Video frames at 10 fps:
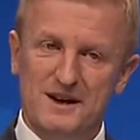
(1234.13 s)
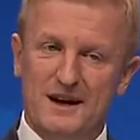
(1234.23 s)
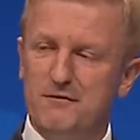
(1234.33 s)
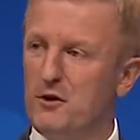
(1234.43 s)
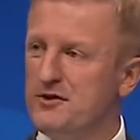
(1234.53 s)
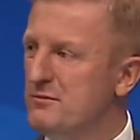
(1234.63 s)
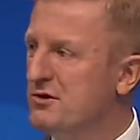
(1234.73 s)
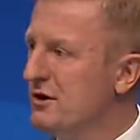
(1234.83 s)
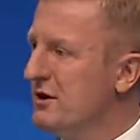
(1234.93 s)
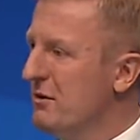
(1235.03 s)
And of course, I'm
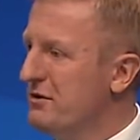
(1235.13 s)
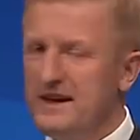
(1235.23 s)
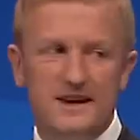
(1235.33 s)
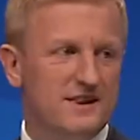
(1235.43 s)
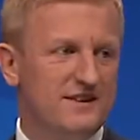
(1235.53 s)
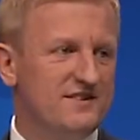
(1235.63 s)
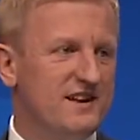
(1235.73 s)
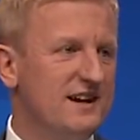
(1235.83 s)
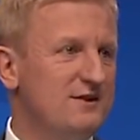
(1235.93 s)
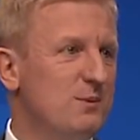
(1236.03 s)
sure you're all thinking at this
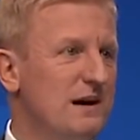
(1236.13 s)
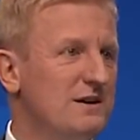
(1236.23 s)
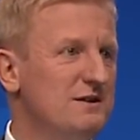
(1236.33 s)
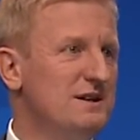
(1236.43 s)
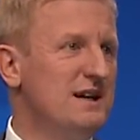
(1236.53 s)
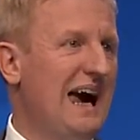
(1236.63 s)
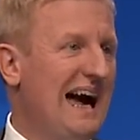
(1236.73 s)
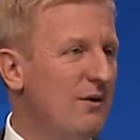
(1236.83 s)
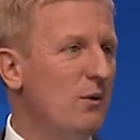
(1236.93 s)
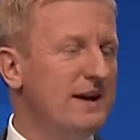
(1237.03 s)
stage, well,
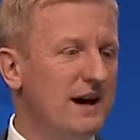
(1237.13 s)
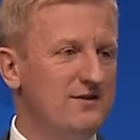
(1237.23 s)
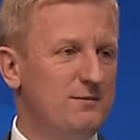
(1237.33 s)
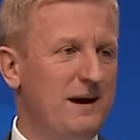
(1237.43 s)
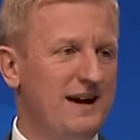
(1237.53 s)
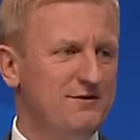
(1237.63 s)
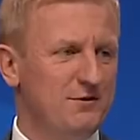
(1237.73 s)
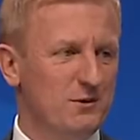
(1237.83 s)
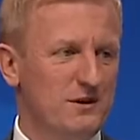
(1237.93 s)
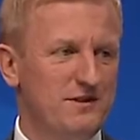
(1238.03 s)
how are we going to pay
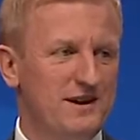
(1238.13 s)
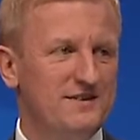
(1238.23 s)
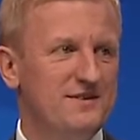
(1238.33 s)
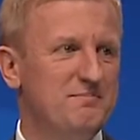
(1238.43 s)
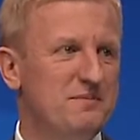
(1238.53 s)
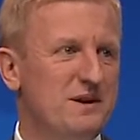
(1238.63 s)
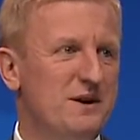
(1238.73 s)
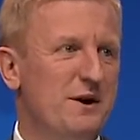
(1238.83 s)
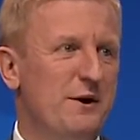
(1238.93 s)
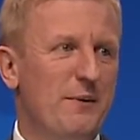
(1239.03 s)
for all of this?
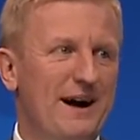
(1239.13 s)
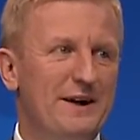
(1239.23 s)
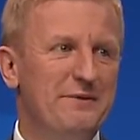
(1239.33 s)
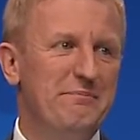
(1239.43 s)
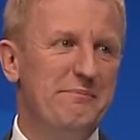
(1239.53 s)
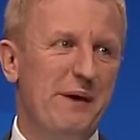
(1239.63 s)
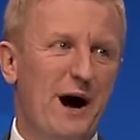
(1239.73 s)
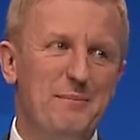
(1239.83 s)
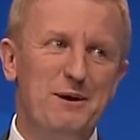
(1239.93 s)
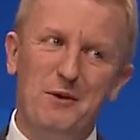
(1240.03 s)
Well,
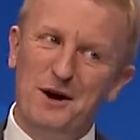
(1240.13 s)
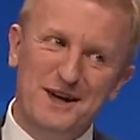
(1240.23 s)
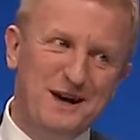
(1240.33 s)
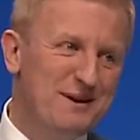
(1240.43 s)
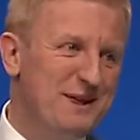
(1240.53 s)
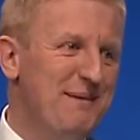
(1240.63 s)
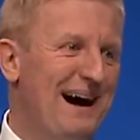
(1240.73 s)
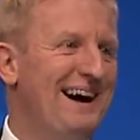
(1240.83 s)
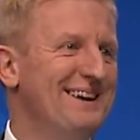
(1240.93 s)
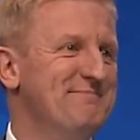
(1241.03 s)
I'll be working with a
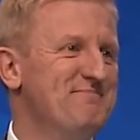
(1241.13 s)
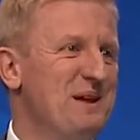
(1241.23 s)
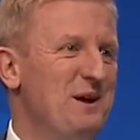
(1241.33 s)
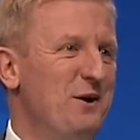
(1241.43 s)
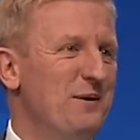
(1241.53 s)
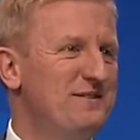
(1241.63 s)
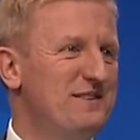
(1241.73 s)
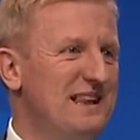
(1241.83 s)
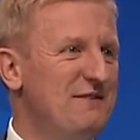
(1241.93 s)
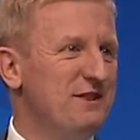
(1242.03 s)
man who has
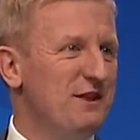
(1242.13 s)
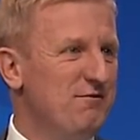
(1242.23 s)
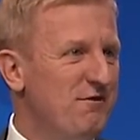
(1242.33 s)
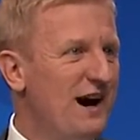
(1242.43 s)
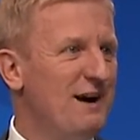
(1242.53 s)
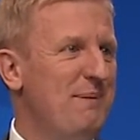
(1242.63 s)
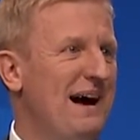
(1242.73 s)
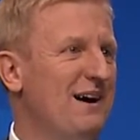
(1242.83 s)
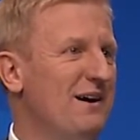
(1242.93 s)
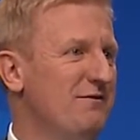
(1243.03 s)
delivered the
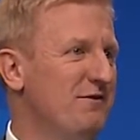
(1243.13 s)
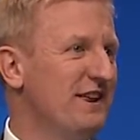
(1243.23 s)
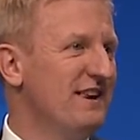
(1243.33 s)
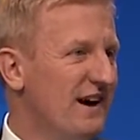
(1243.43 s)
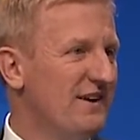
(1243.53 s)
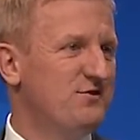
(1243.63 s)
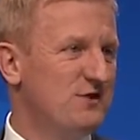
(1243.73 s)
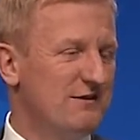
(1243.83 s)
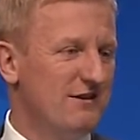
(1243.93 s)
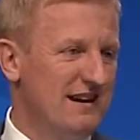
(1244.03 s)
firepower for the last
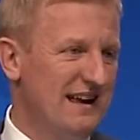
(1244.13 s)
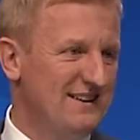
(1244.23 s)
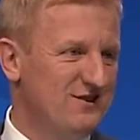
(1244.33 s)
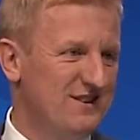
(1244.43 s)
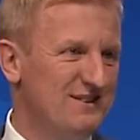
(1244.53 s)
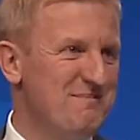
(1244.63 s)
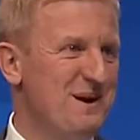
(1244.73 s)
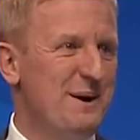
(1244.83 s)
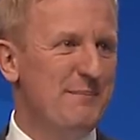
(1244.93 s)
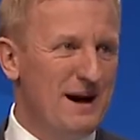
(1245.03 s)
general election,
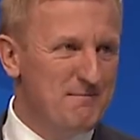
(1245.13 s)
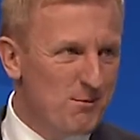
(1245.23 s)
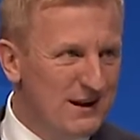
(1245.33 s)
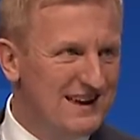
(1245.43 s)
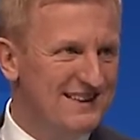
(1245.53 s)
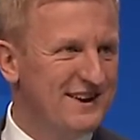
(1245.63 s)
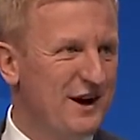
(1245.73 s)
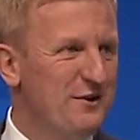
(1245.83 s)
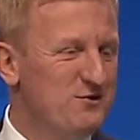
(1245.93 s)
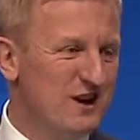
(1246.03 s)
my brilliant
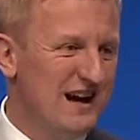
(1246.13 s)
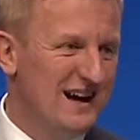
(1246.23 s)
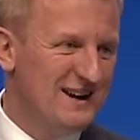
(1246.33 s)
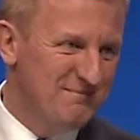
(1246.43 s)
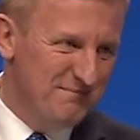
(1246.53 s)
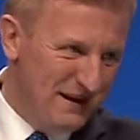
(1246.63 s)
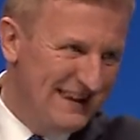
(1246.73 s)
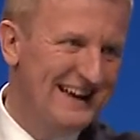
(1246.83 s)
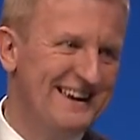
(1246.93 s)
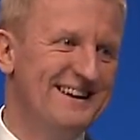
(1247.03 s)
co-chair,
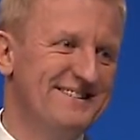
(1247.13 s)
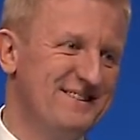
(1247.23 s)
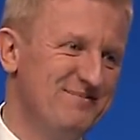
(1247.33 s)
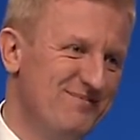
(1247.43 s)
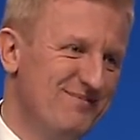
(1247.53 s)
Ben Elliott.